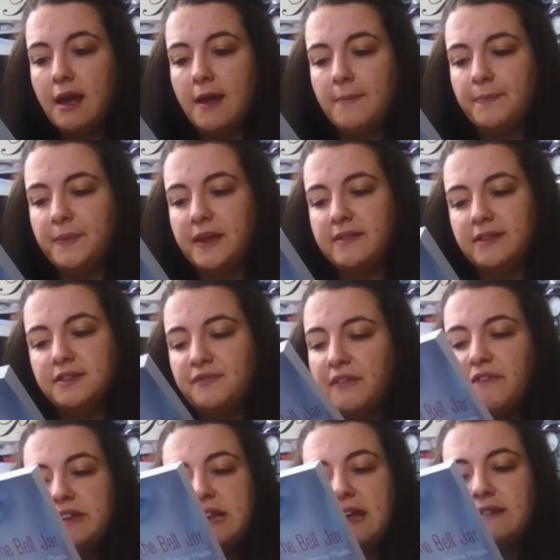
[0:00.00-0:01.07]
In this
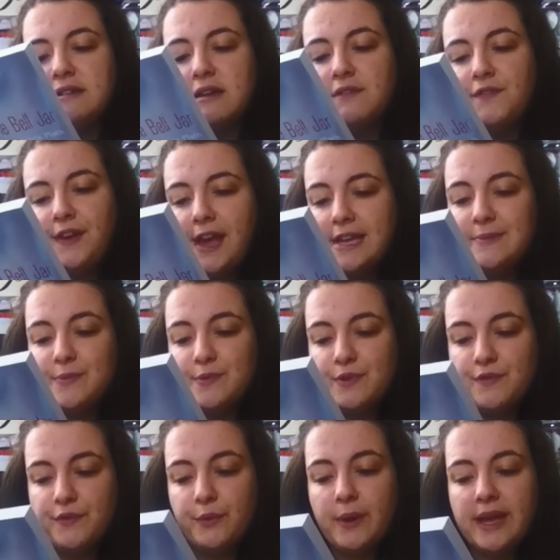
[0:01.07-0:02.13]
vivid and unforgettable
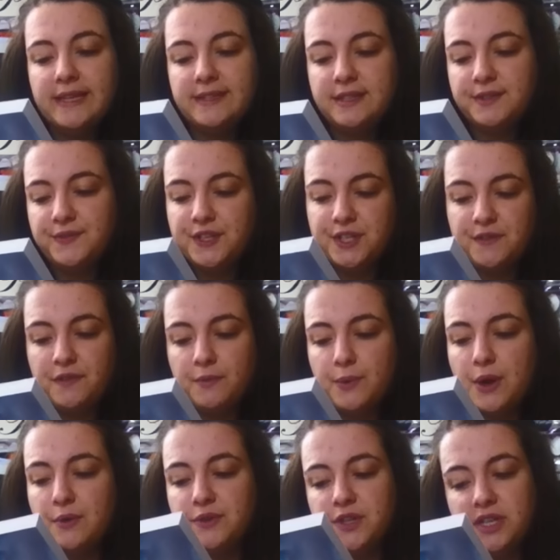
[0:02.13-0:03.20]
novel, Esther's vision of the
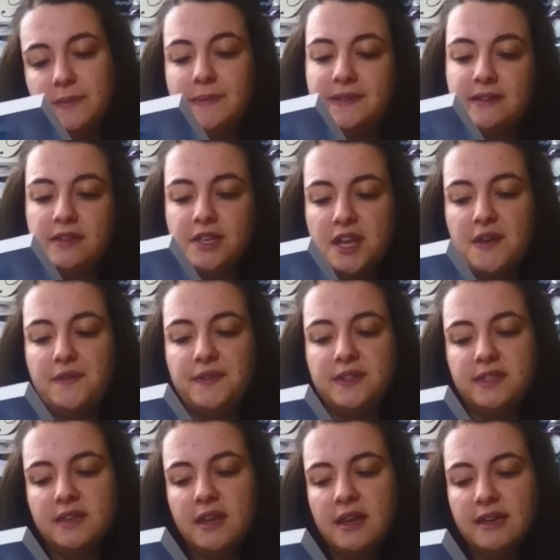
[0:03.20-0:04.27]
world shimmers and
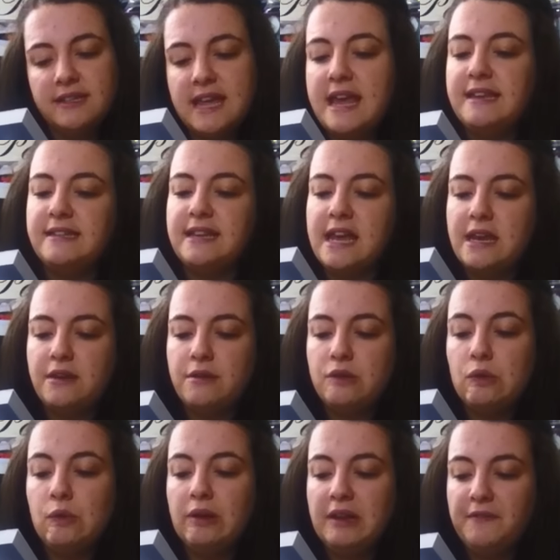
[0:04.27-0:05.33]
shifts. Day-to-day
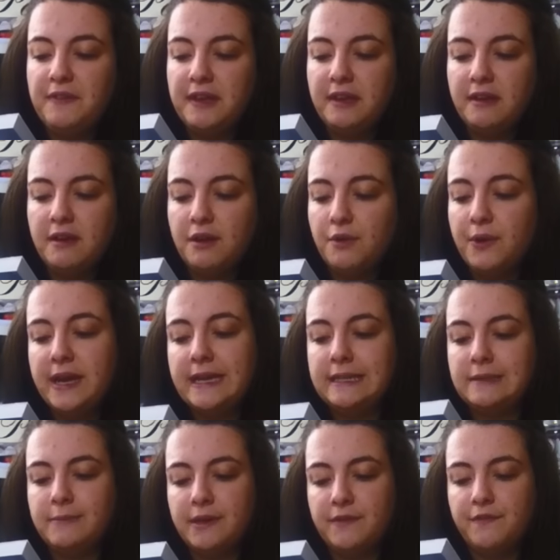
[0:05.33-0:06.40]
New York living, her
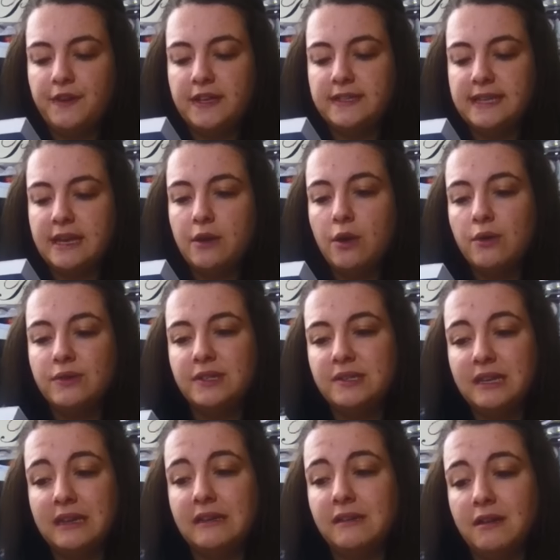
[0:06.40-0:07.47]
crazed men friends and hot
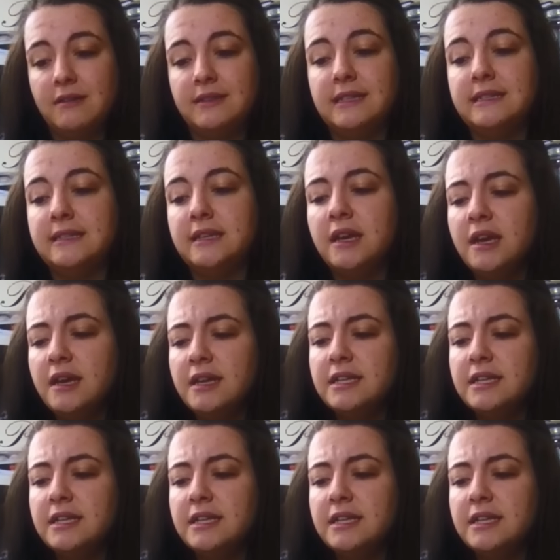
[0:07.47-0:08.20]
dinner dances.